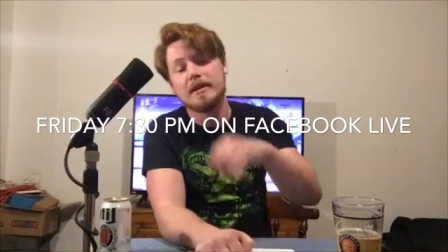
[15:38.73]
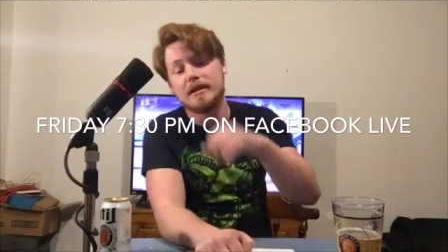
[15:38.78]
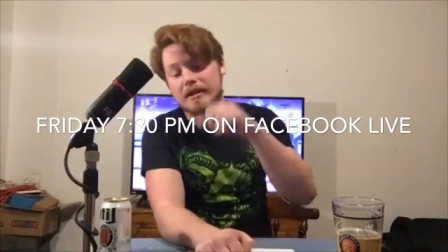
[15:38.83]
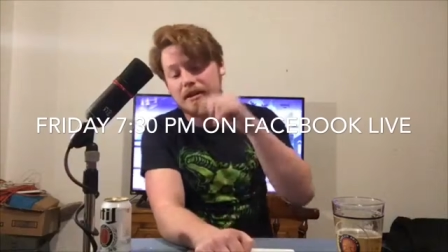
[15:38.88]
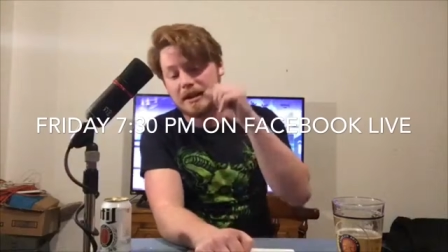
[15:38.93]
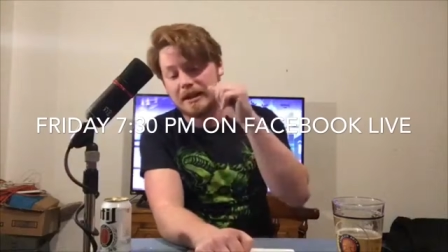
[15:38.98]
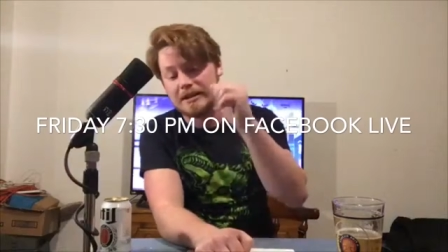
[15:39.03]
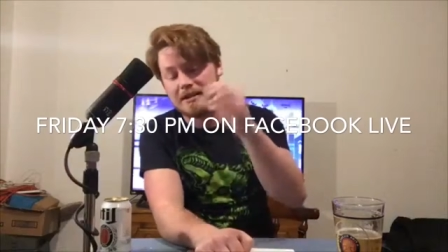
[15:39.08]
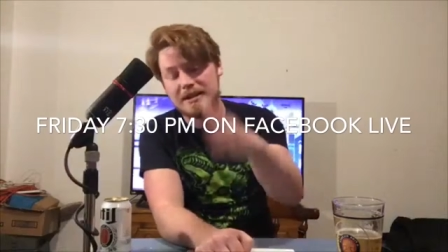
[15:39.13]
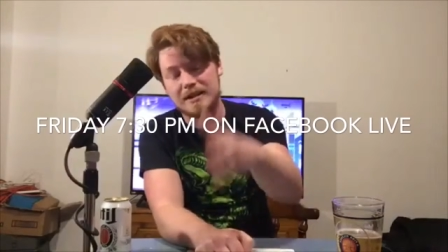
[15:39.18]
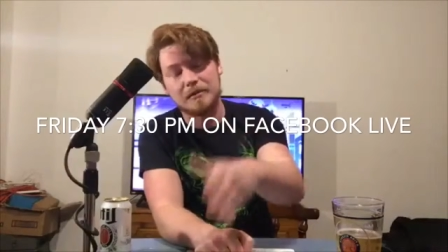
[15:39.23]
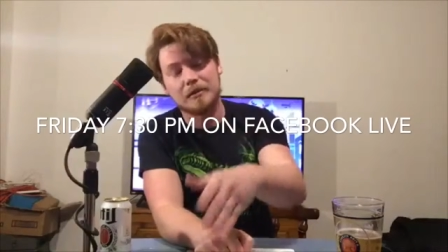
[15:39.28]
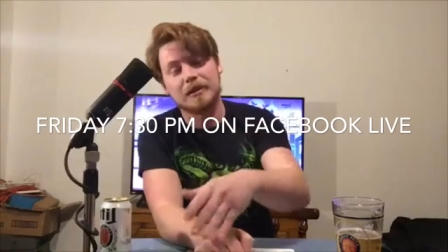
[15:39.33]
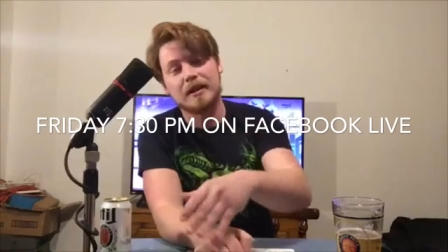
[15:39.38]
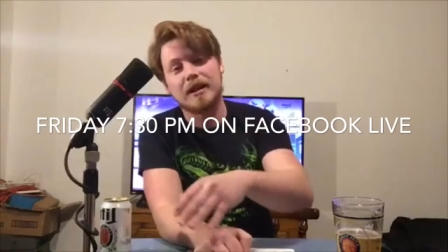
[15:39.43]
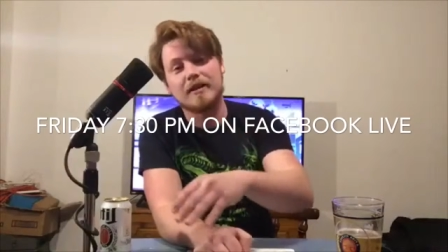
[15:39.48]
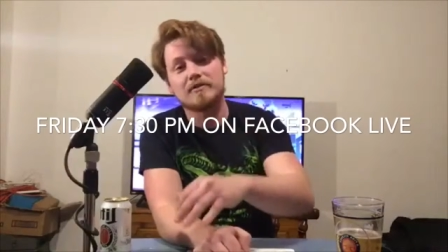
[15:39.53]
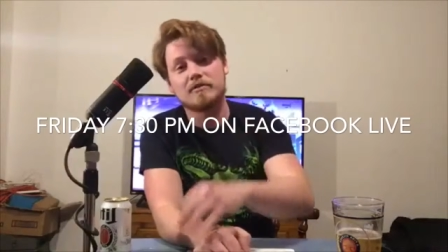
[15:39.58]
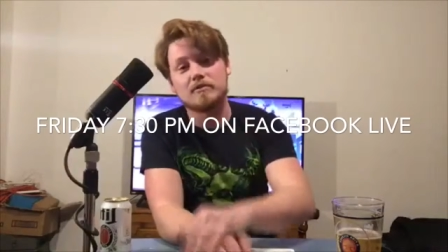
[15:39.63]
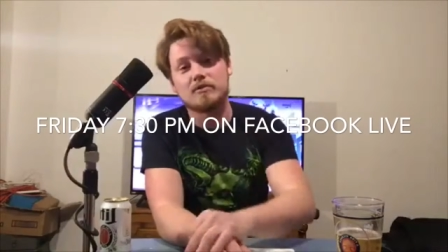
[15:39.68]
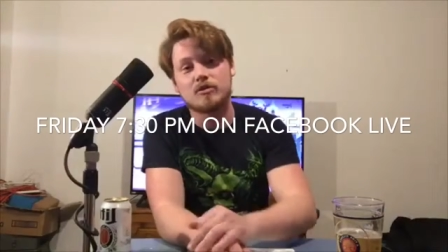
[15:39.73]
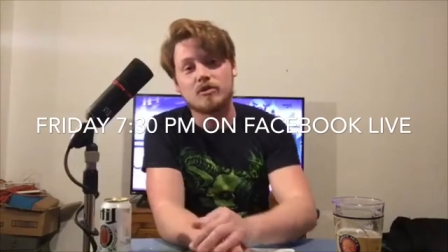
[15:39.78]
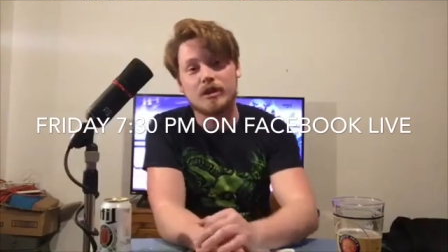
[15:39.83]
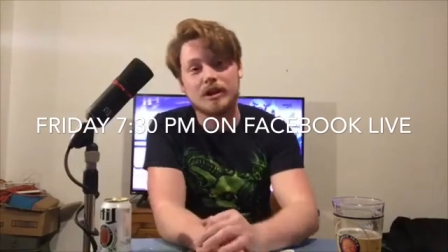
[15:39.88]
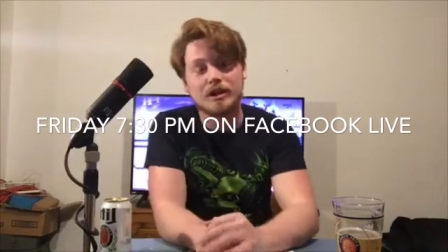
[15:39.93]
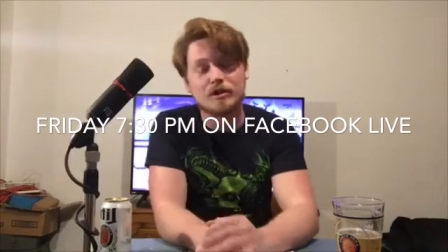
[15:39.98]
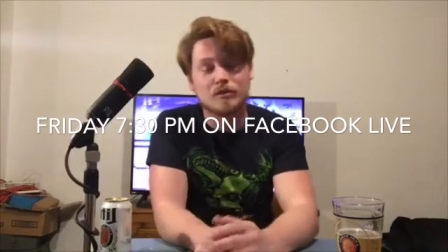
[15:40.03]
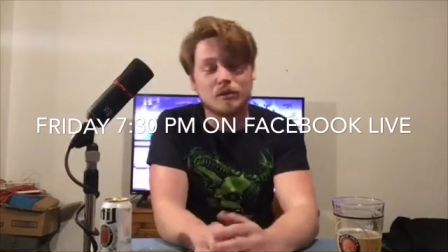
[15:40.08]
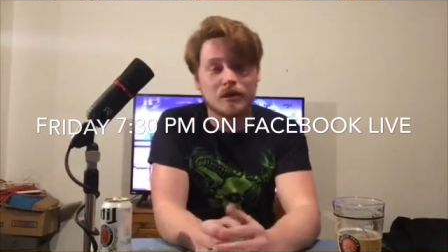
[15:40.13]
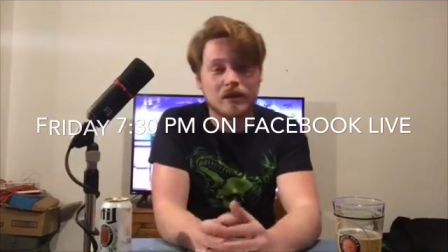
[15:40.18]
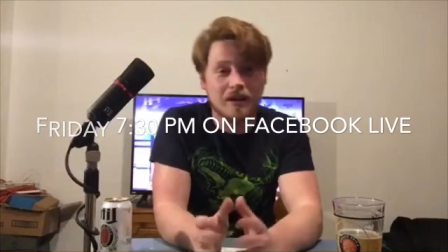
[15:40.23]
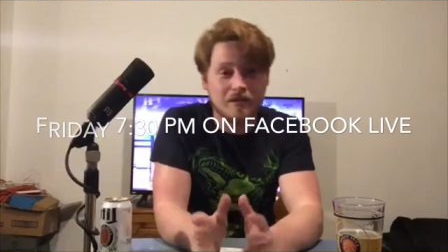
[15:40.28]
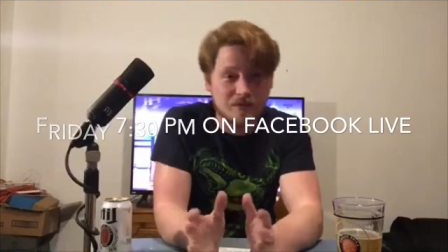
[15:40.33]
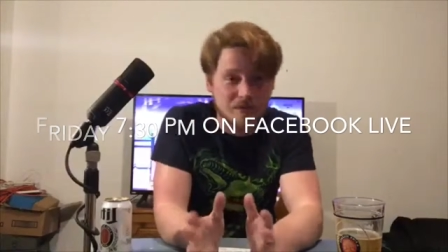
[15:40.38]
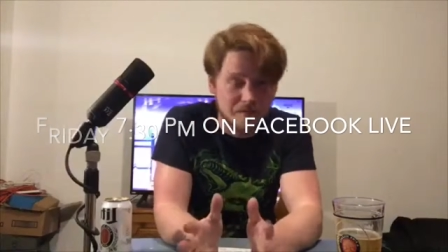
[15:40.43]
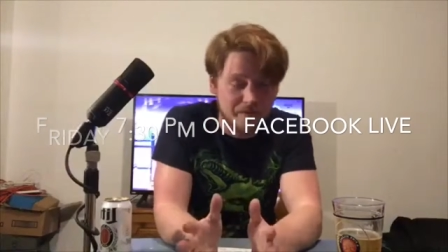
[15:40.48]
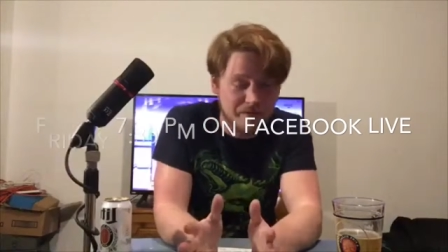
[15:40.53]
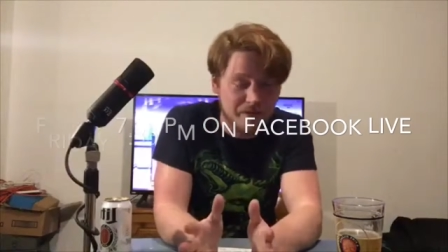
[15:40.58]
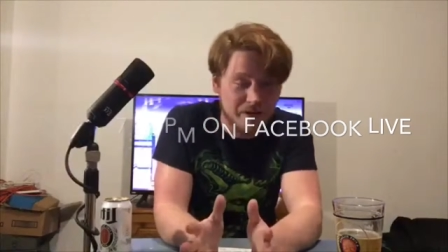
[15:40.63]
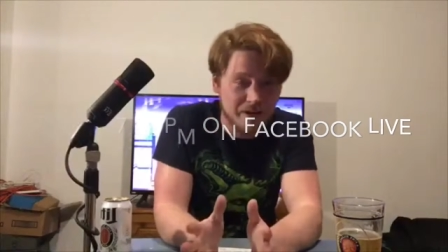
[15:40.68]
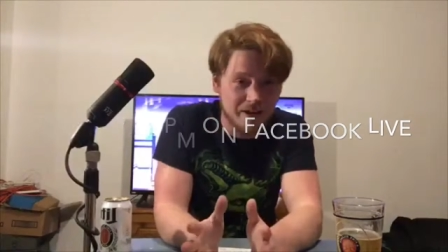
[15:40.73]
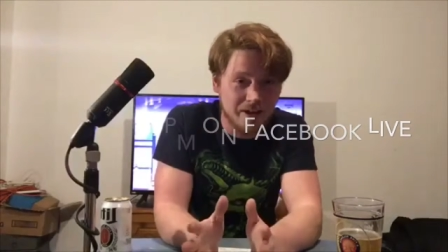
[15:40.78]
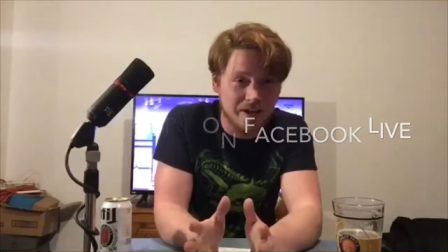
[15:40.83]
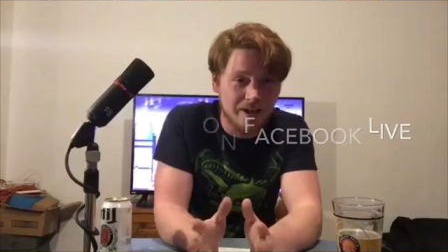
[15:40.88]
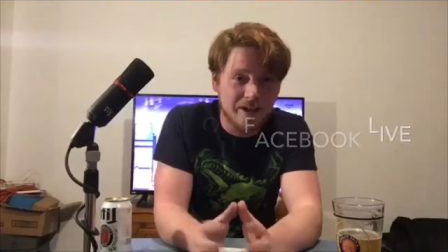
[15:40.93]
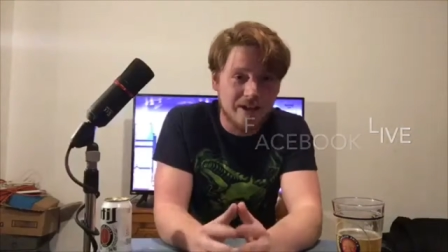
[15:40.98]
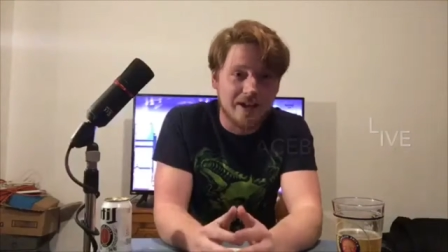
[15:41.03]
Like I said, we're going to have some drinks. We're going to have some fun.